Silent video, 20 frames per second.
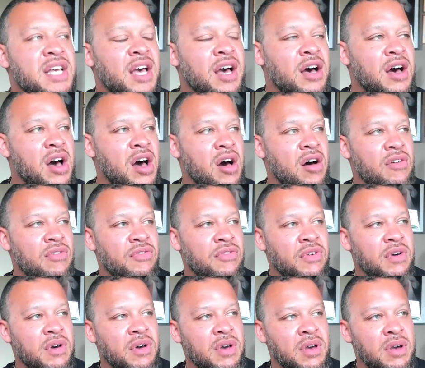of
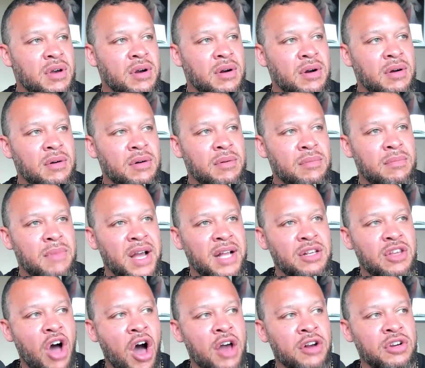my
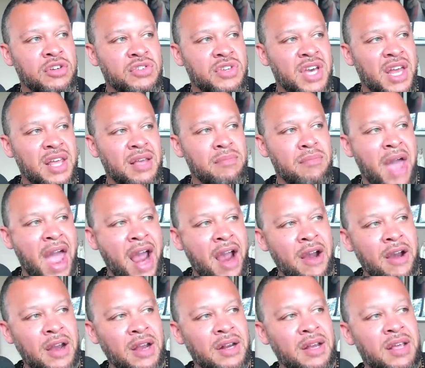daughters getting
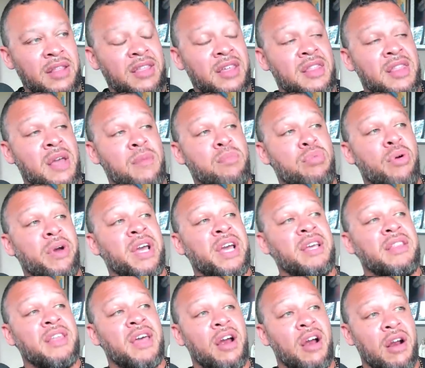married and then they
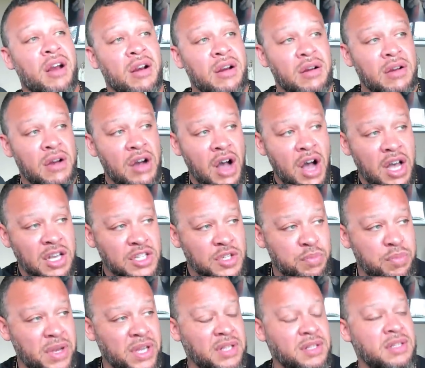bringing their
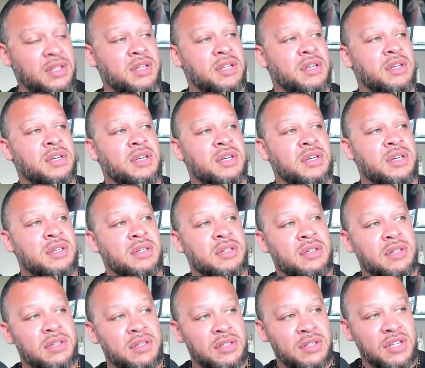husband
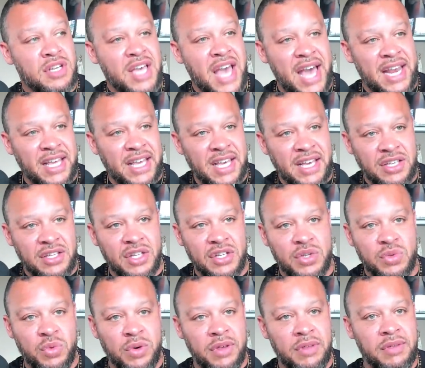to
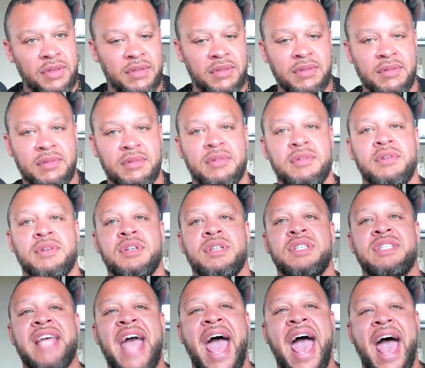catechesis with
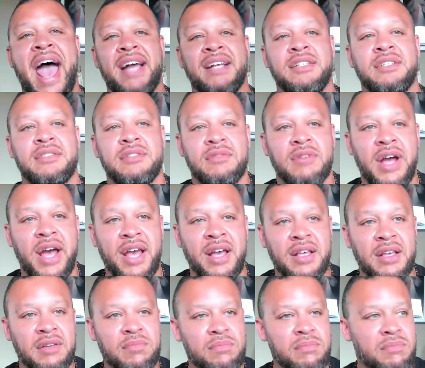dad, right?
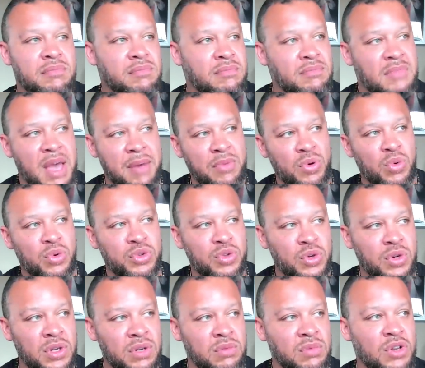Maybe we'll
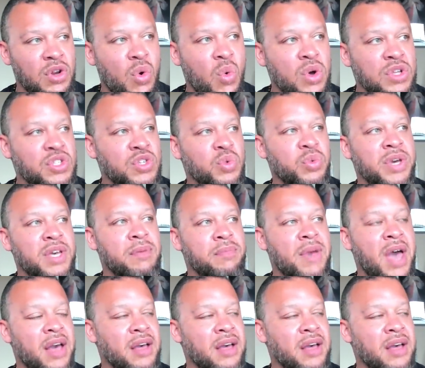do it, you know, once a week